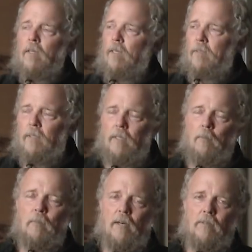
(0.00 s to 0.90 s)
That's not
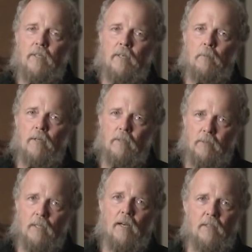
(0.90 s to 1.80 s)
going to matter to anybody
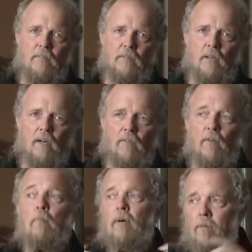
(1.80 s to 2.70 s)
who's not into
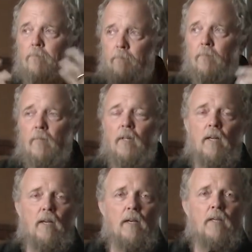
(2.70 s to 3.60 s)
photography, but
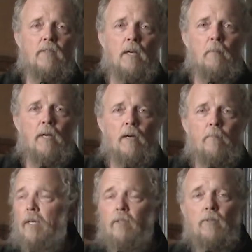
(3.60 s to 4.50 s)
it is coming
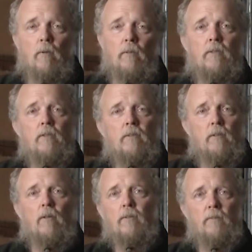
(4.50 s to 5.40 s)
up. My condolences to
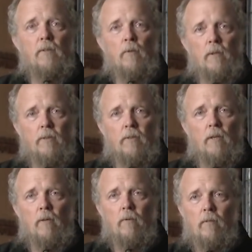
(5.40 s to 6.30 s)
those of you in the
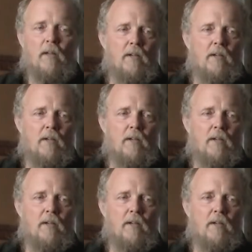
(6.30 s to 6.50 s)
snow.